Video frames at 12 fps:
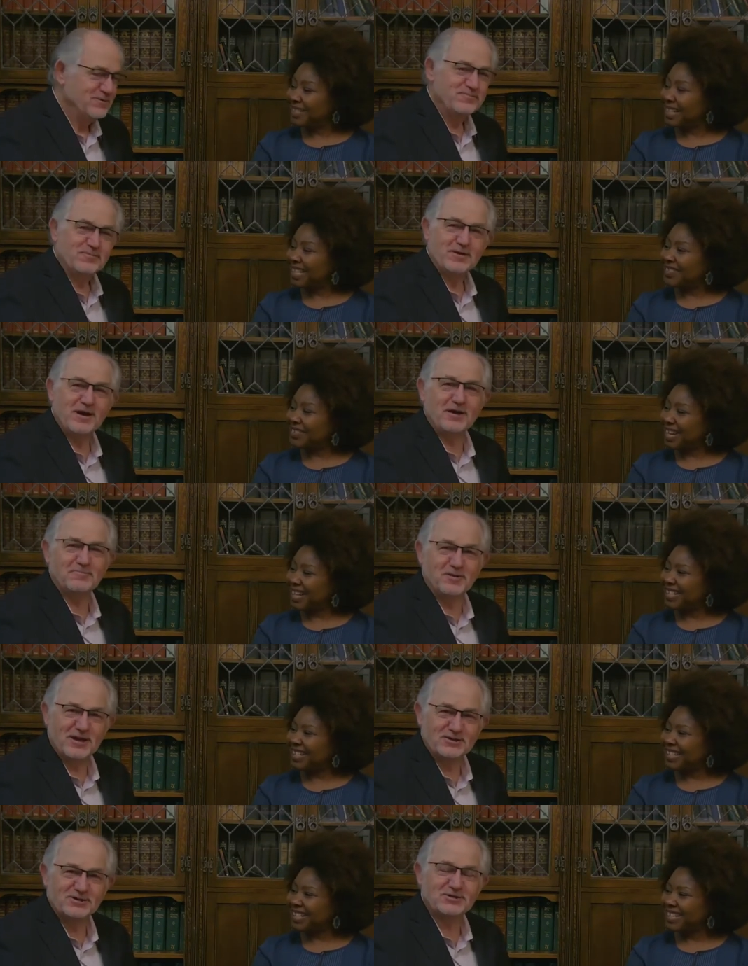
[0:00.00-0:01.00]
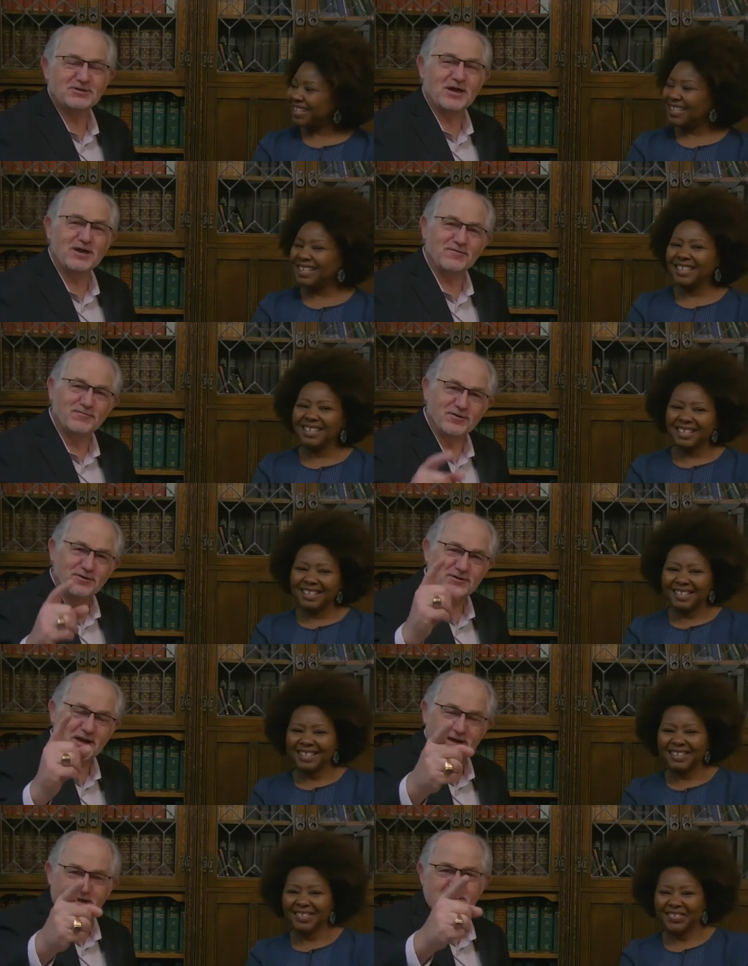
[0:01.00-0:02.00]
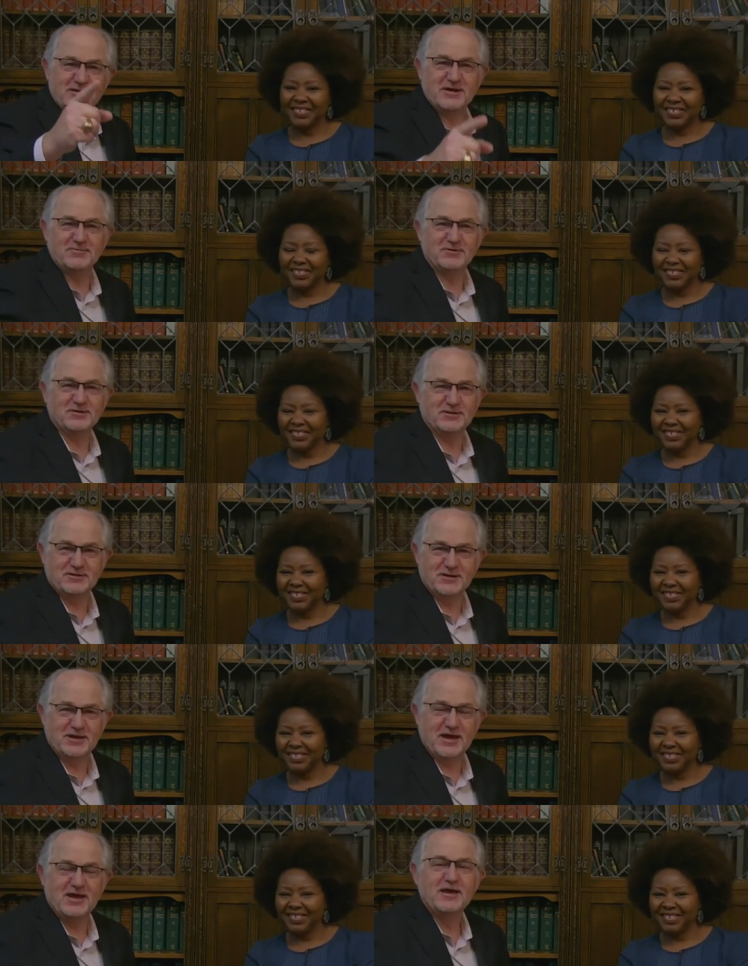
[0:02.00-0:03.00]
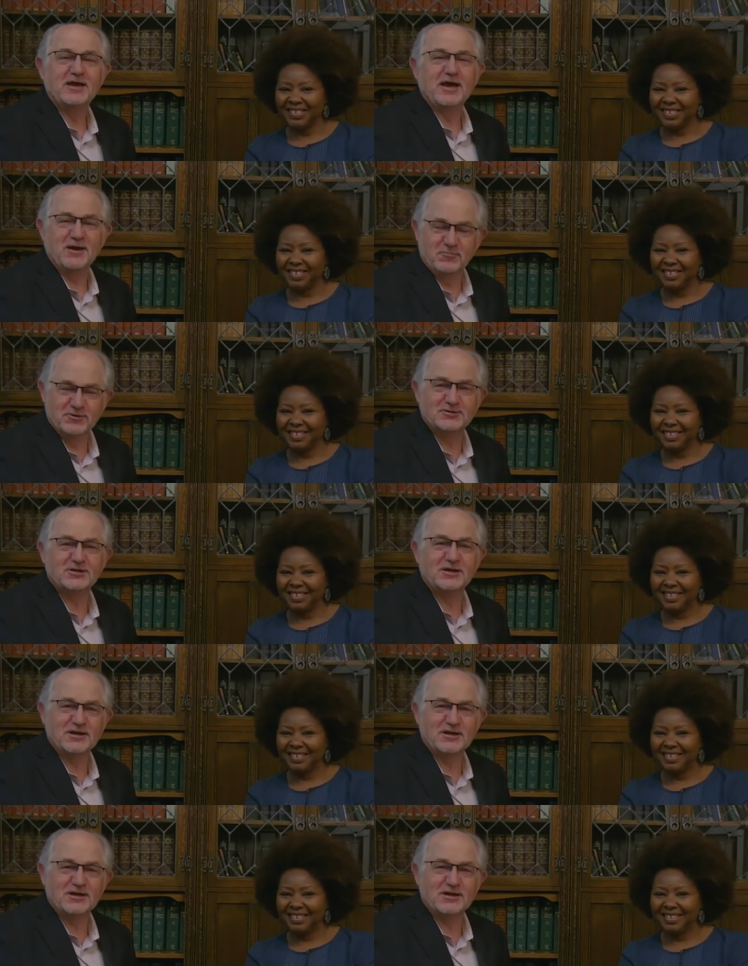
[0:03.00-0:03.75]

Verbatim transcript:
Speaker 1: That's God right. bless you. Thank you for taking ten with us today, and we'll see you